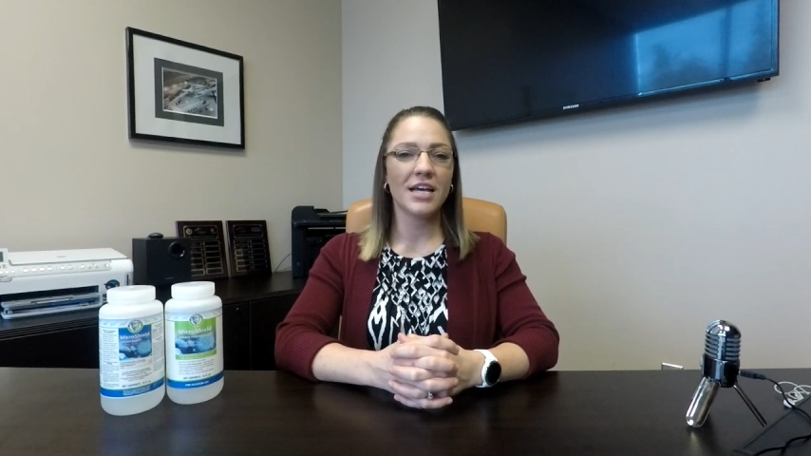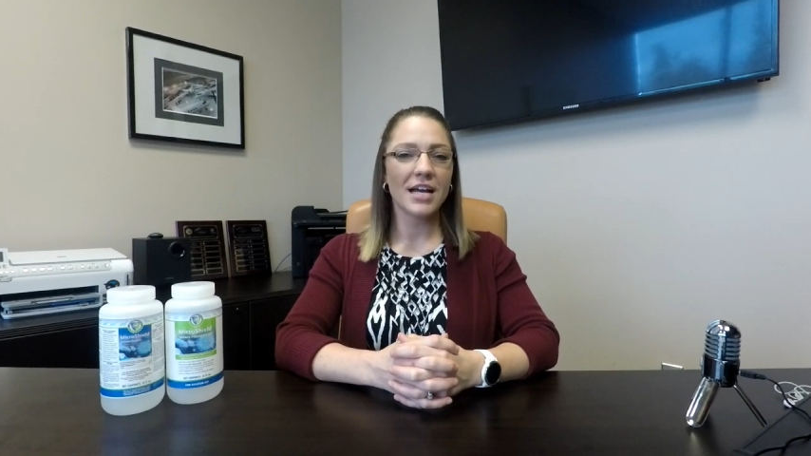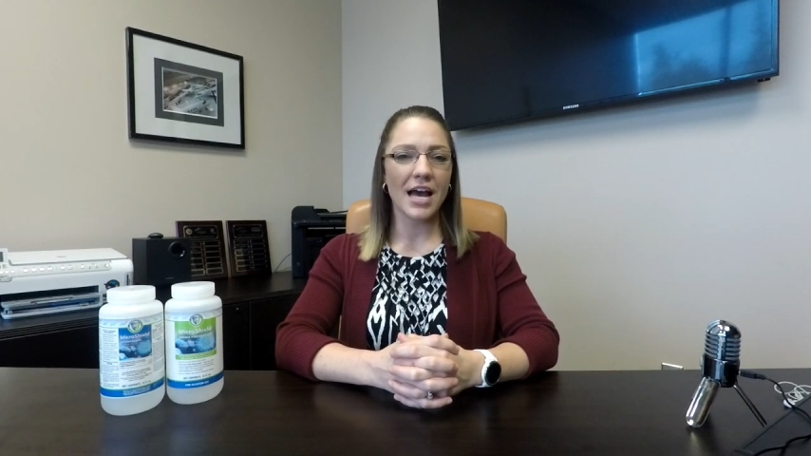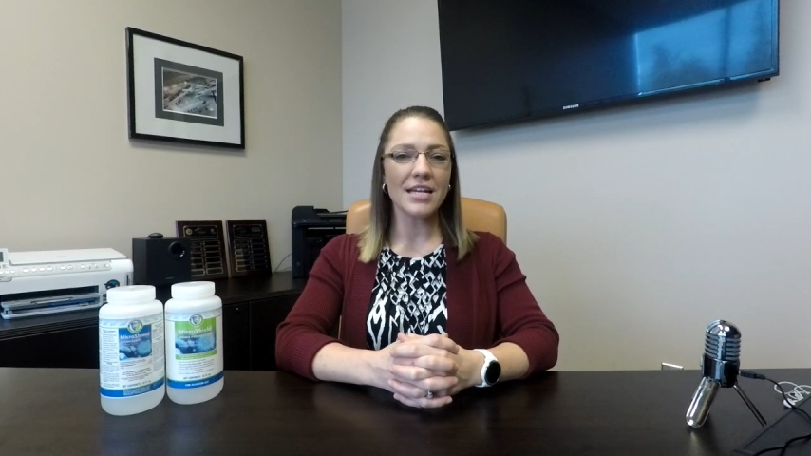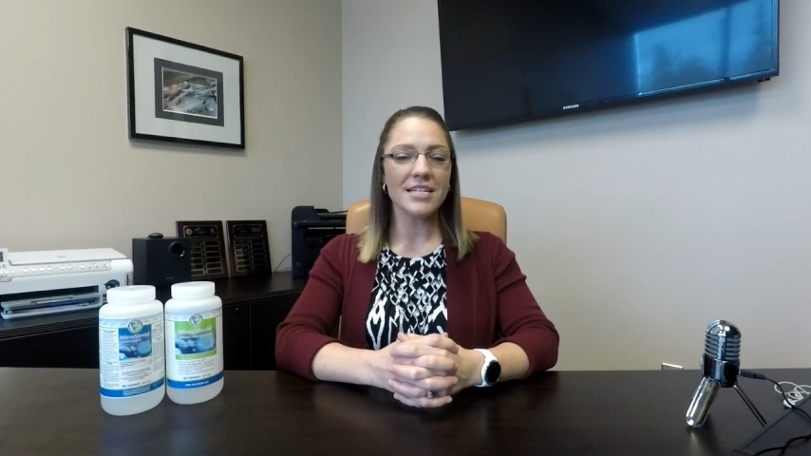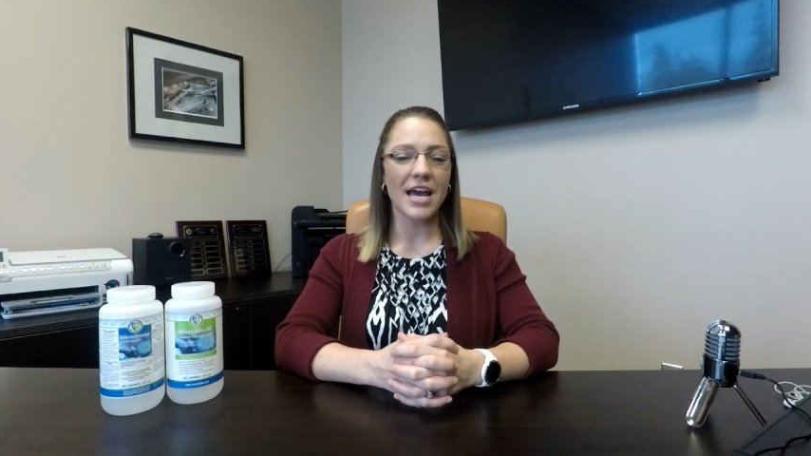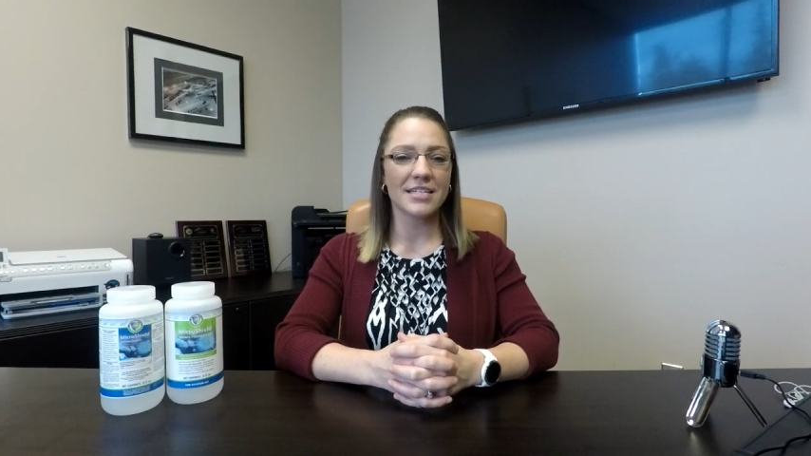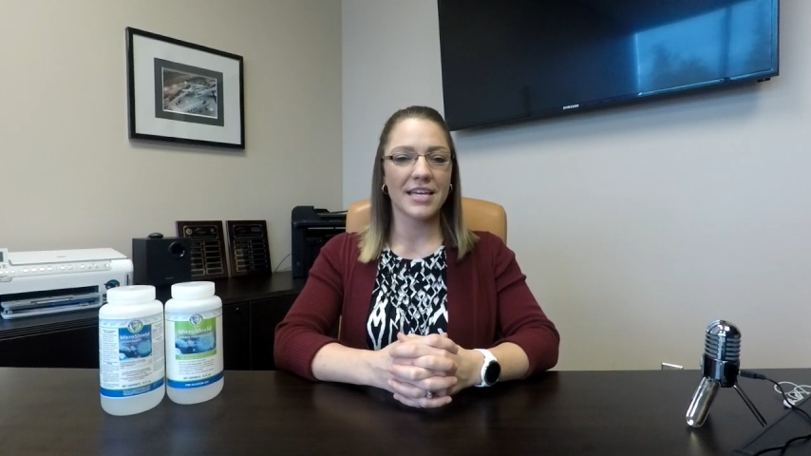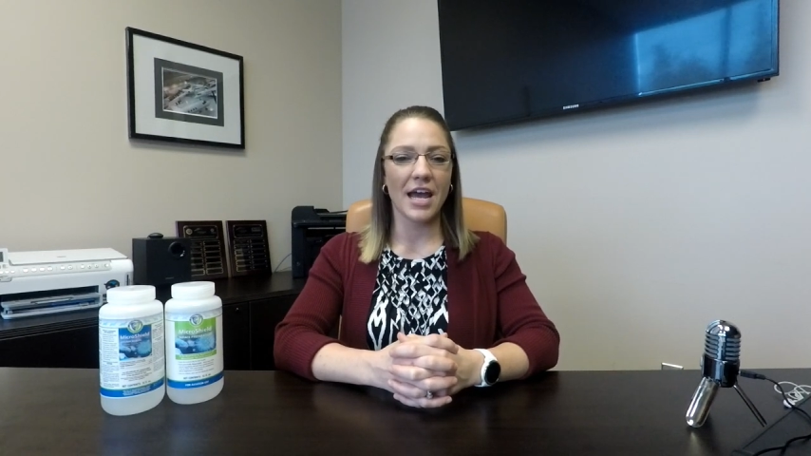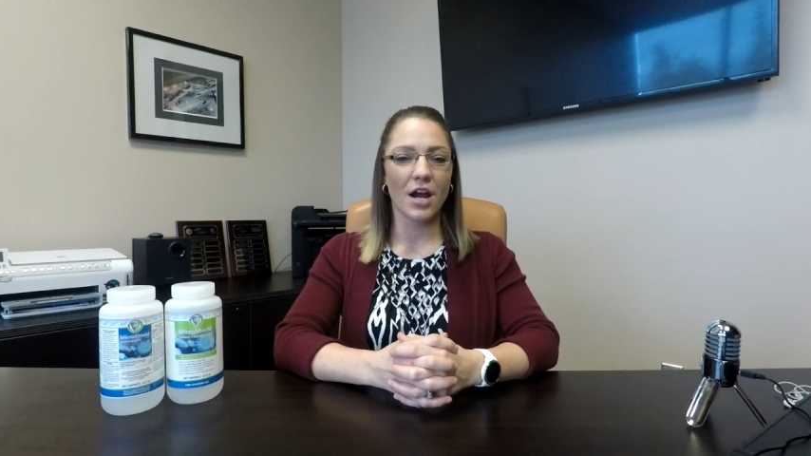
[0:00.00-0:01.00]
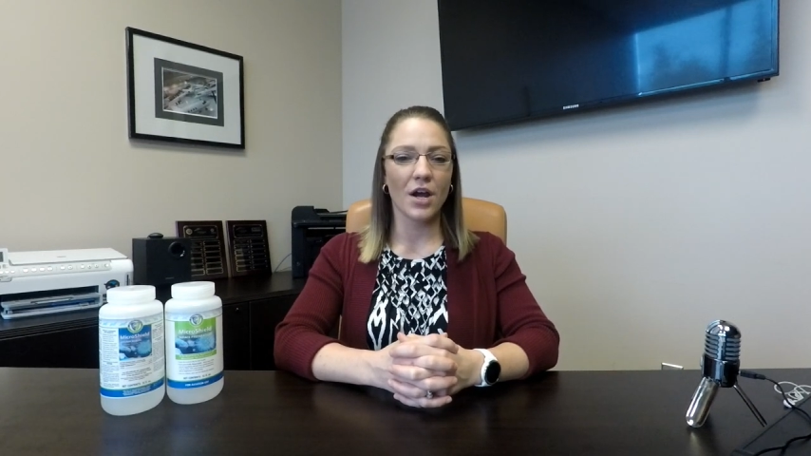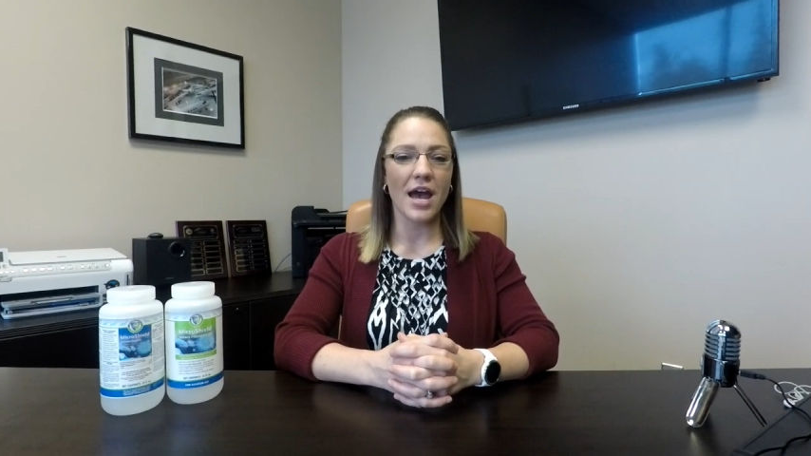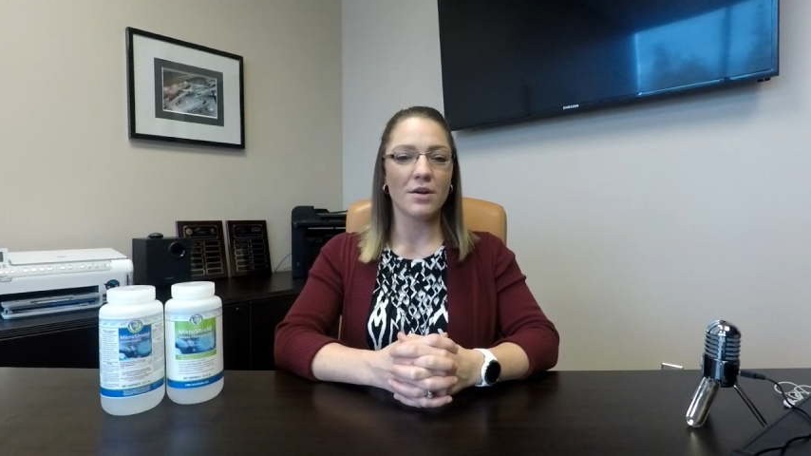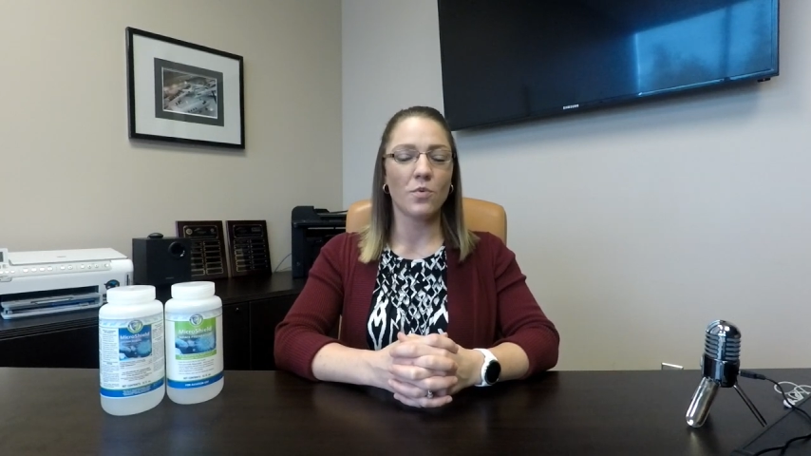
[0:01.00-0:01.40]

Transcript: Contact CARE at